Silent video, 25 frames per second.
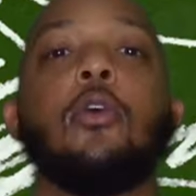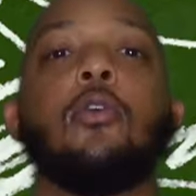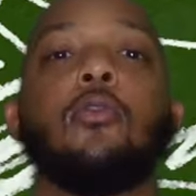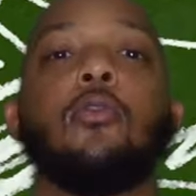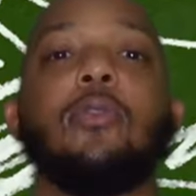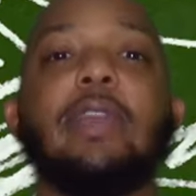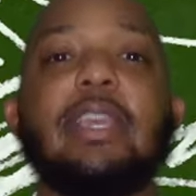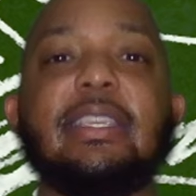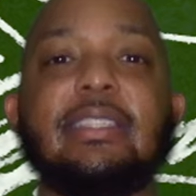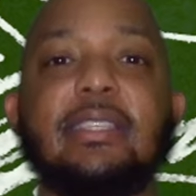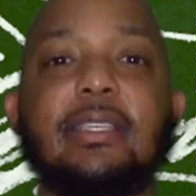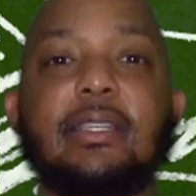
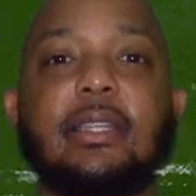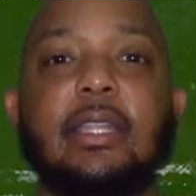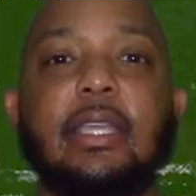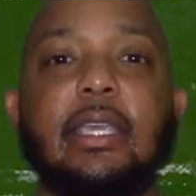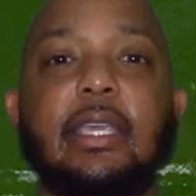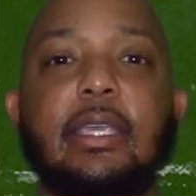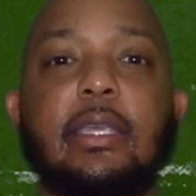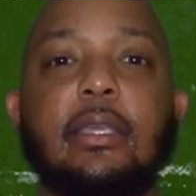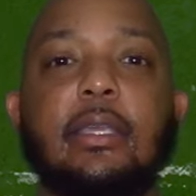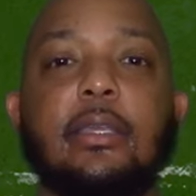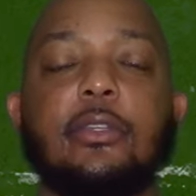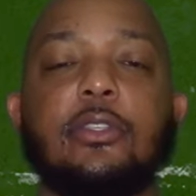
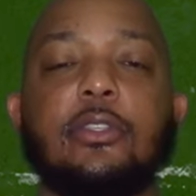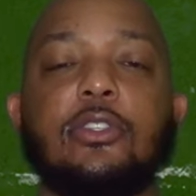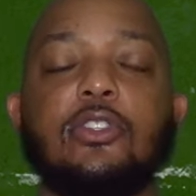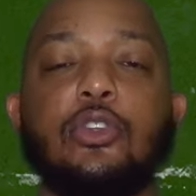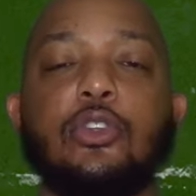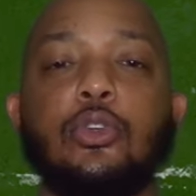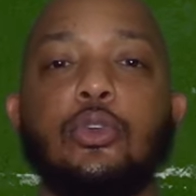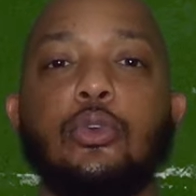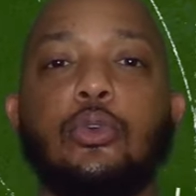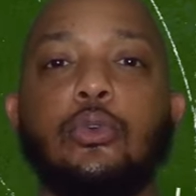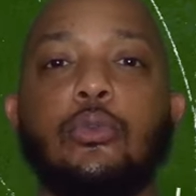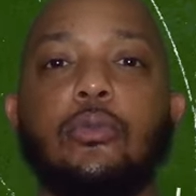Recently,
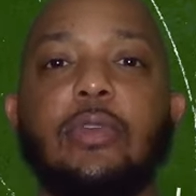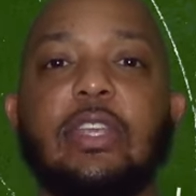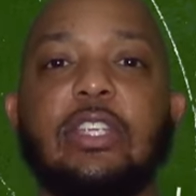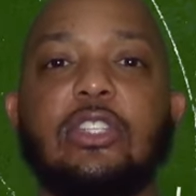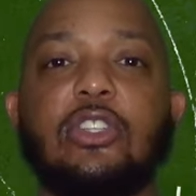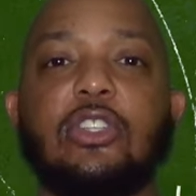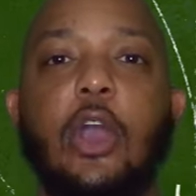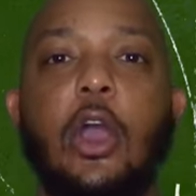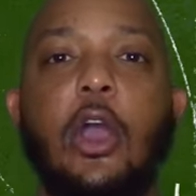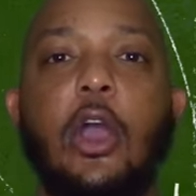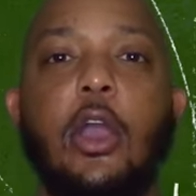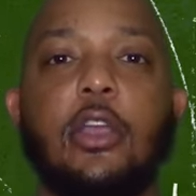to
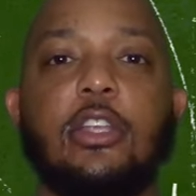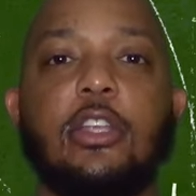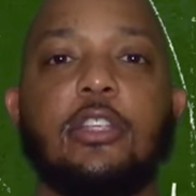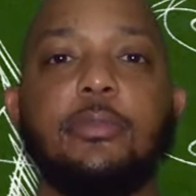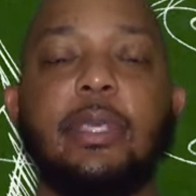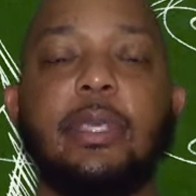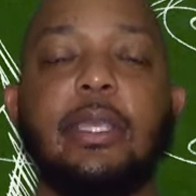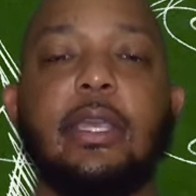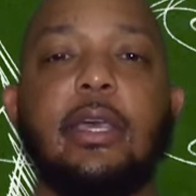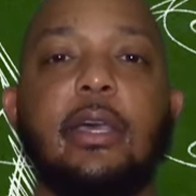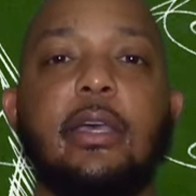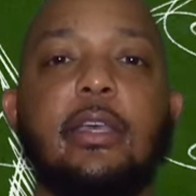recharge
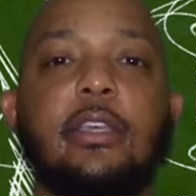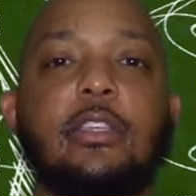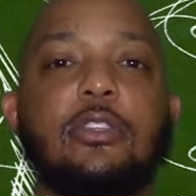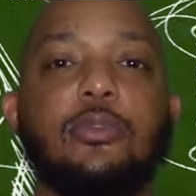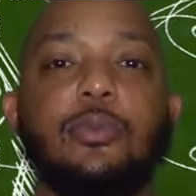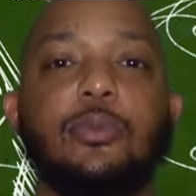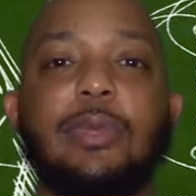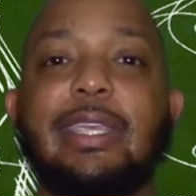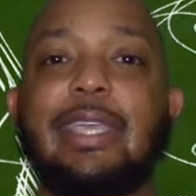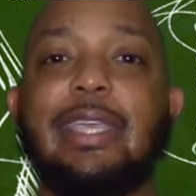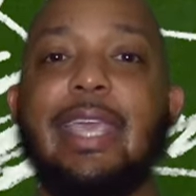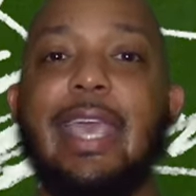because
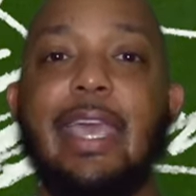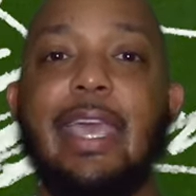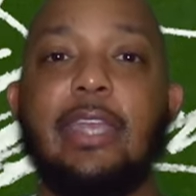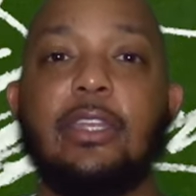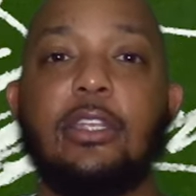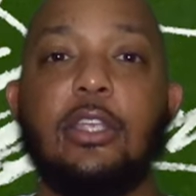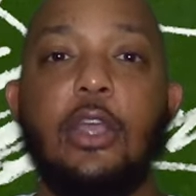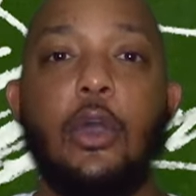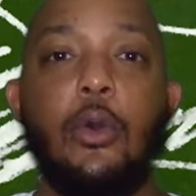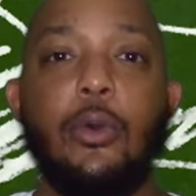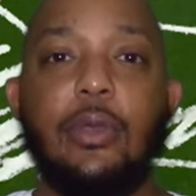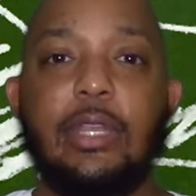we
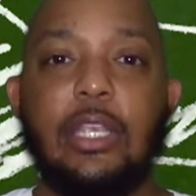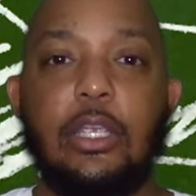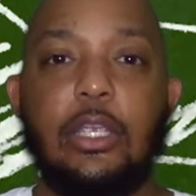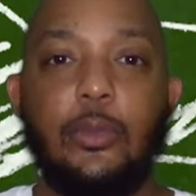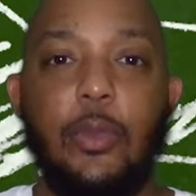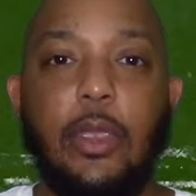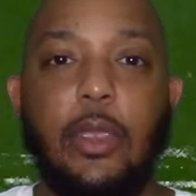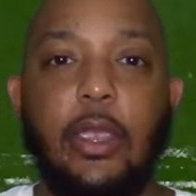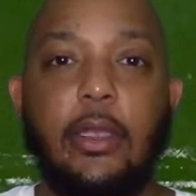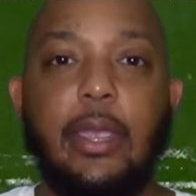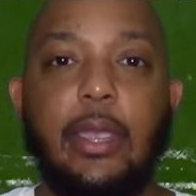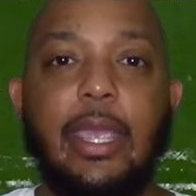can't go
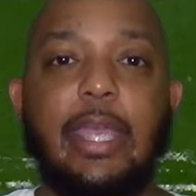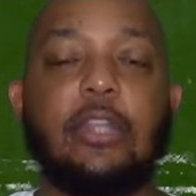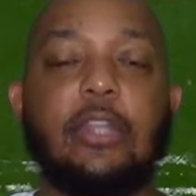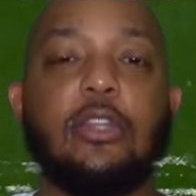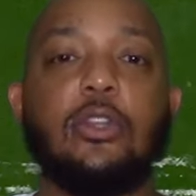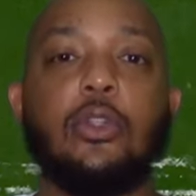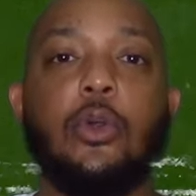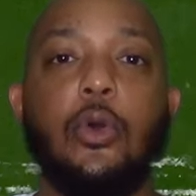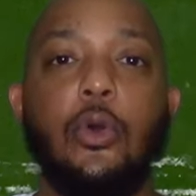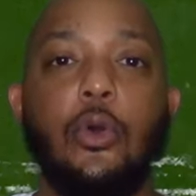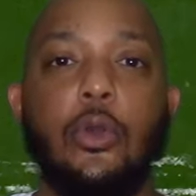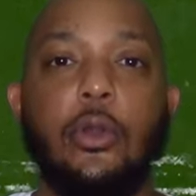anywhere
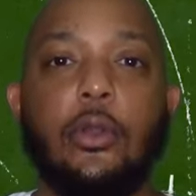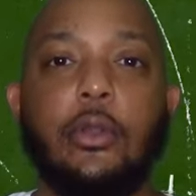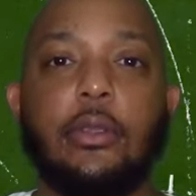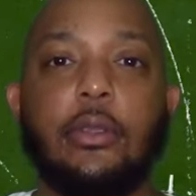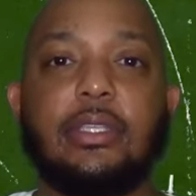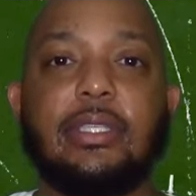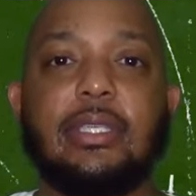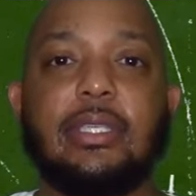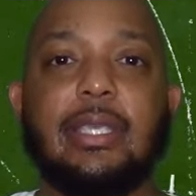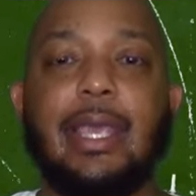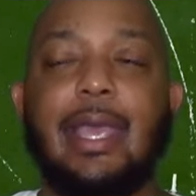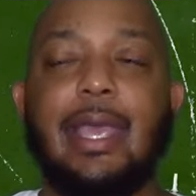
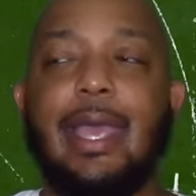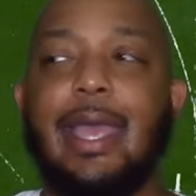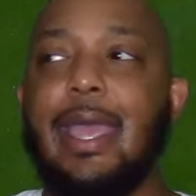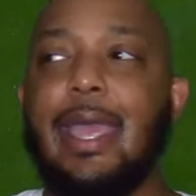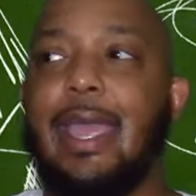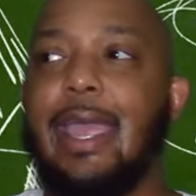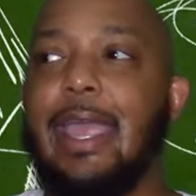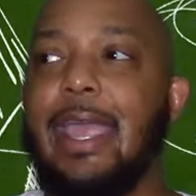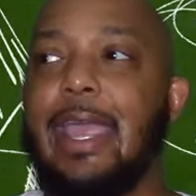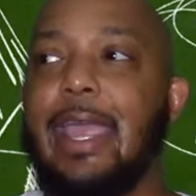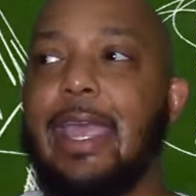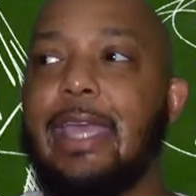indoors
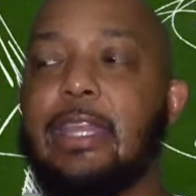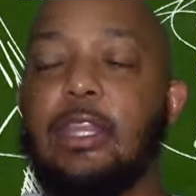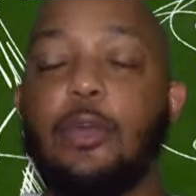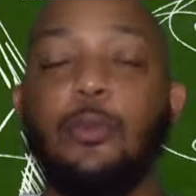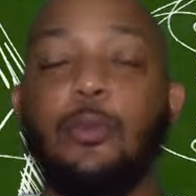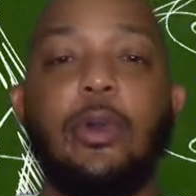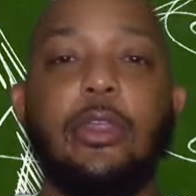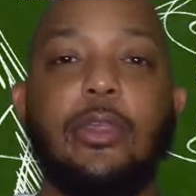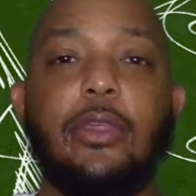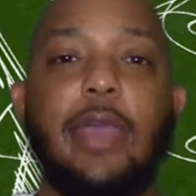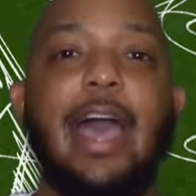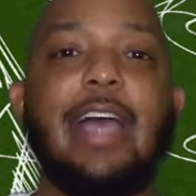and the
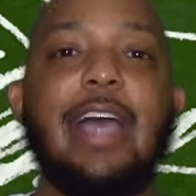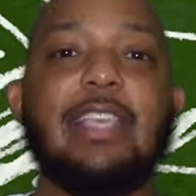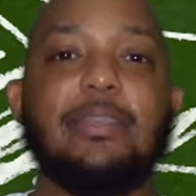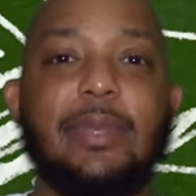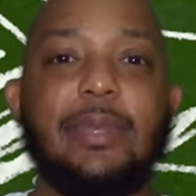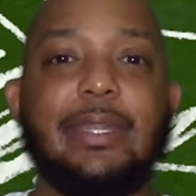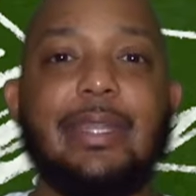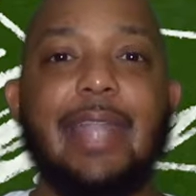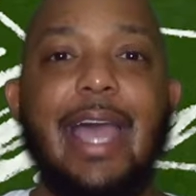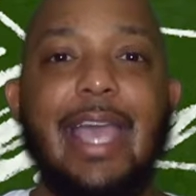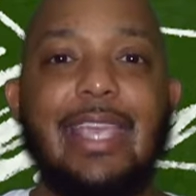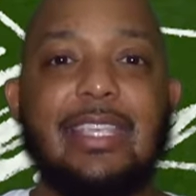weather has
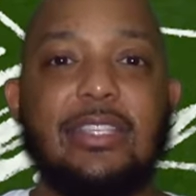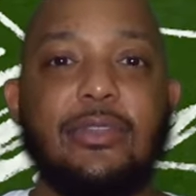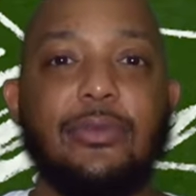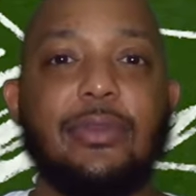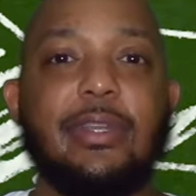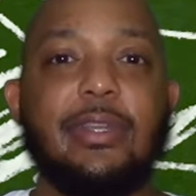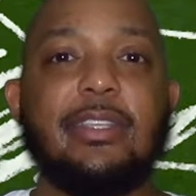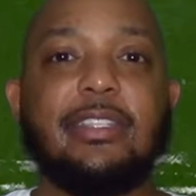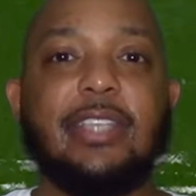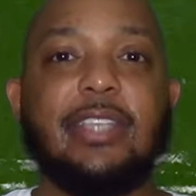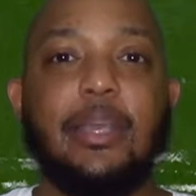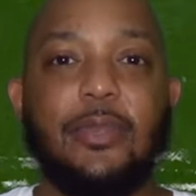been nice
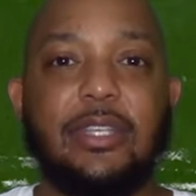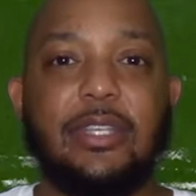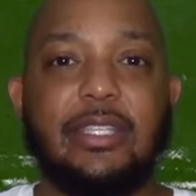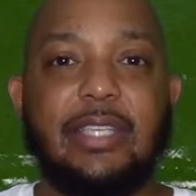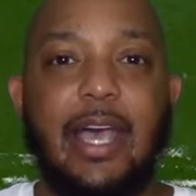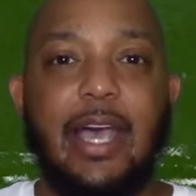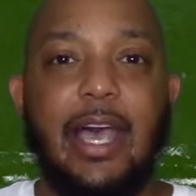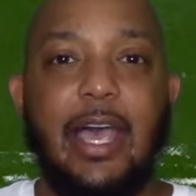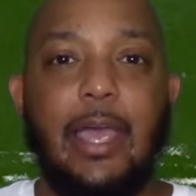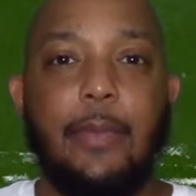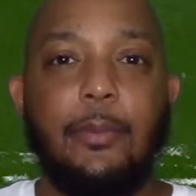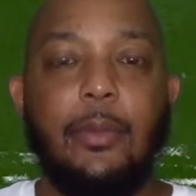during the
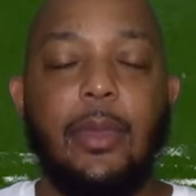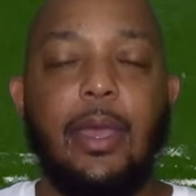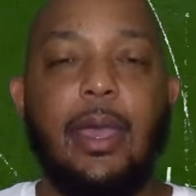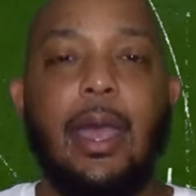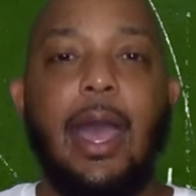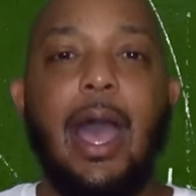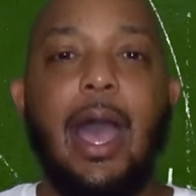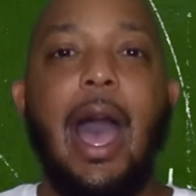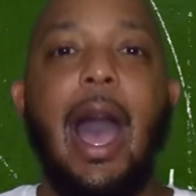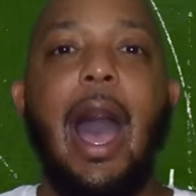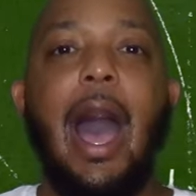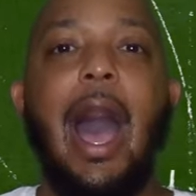summertime,
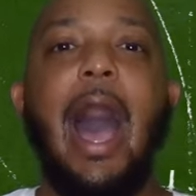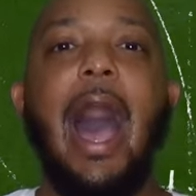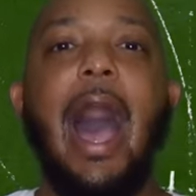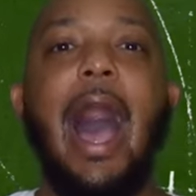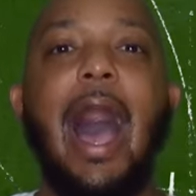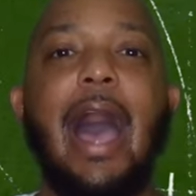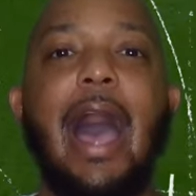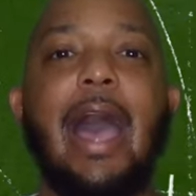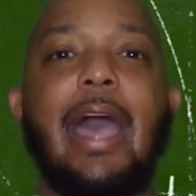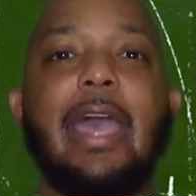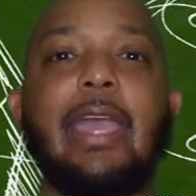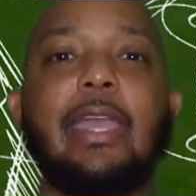
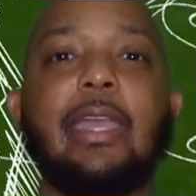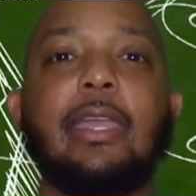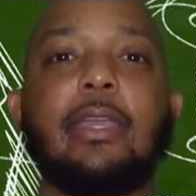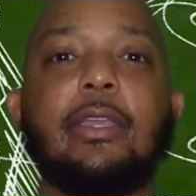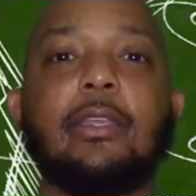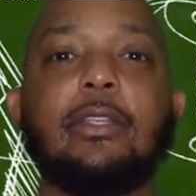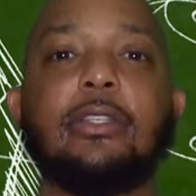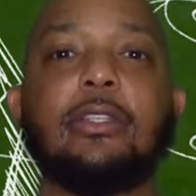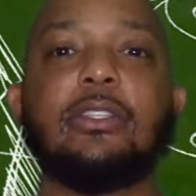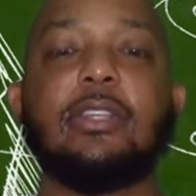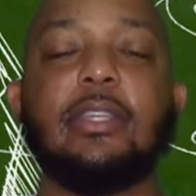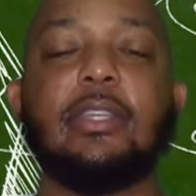I
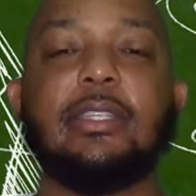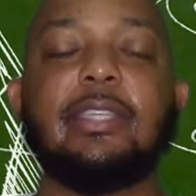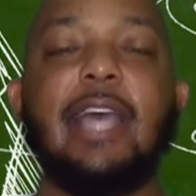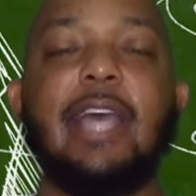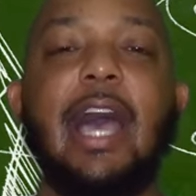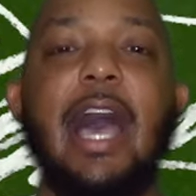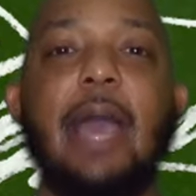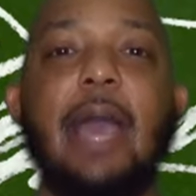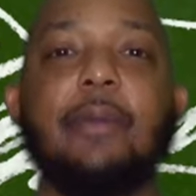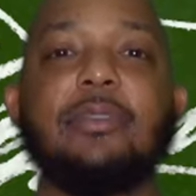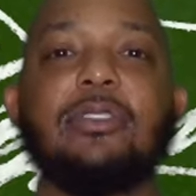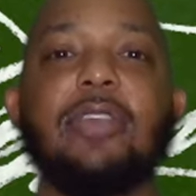took
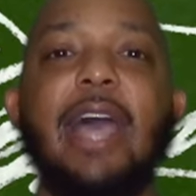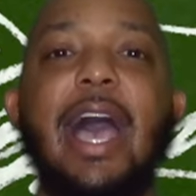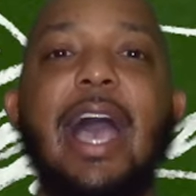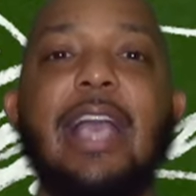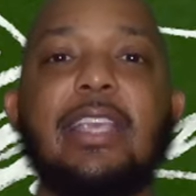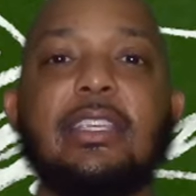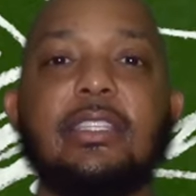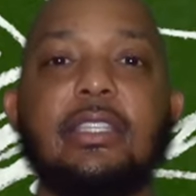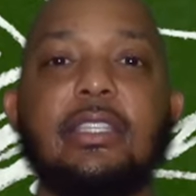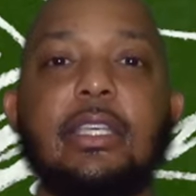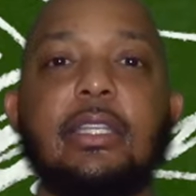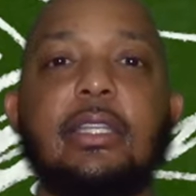time to
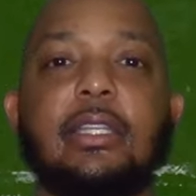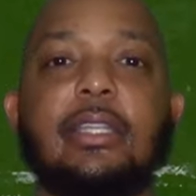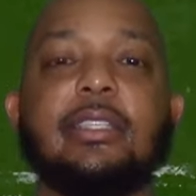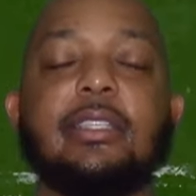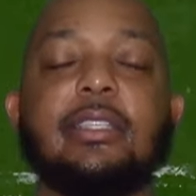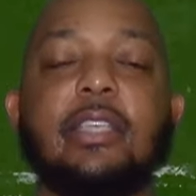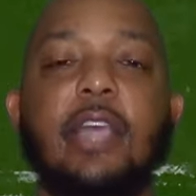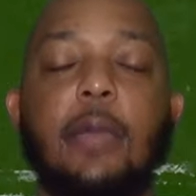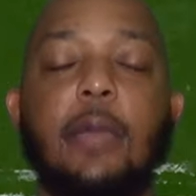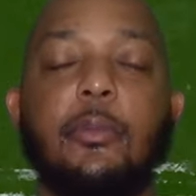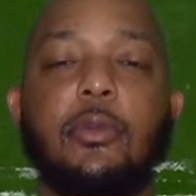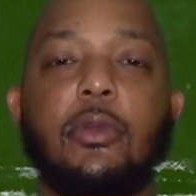actually
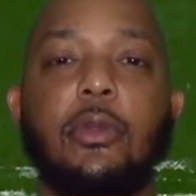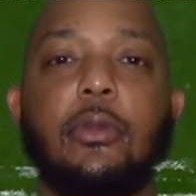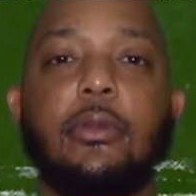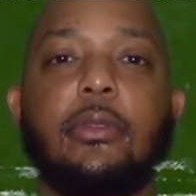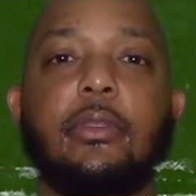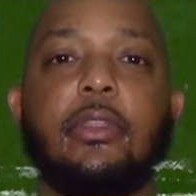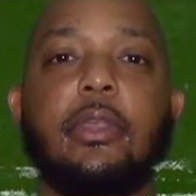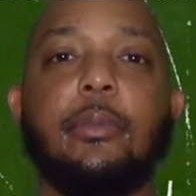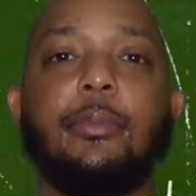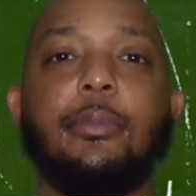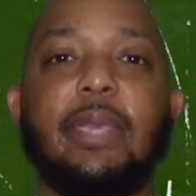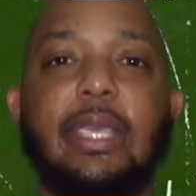discover
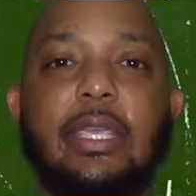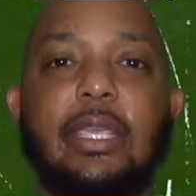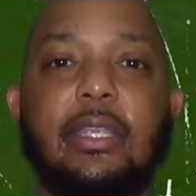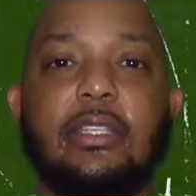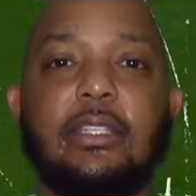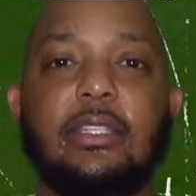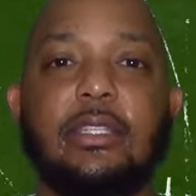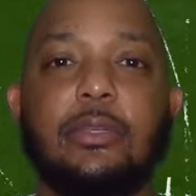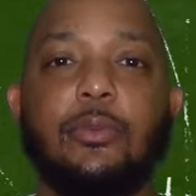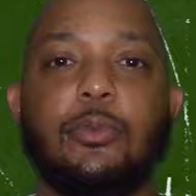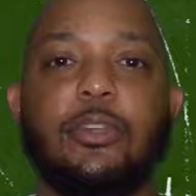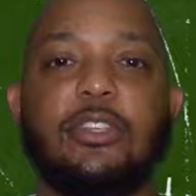the
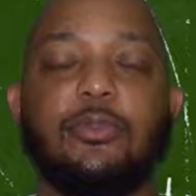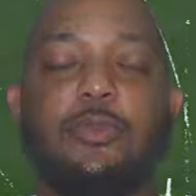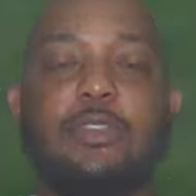beach, which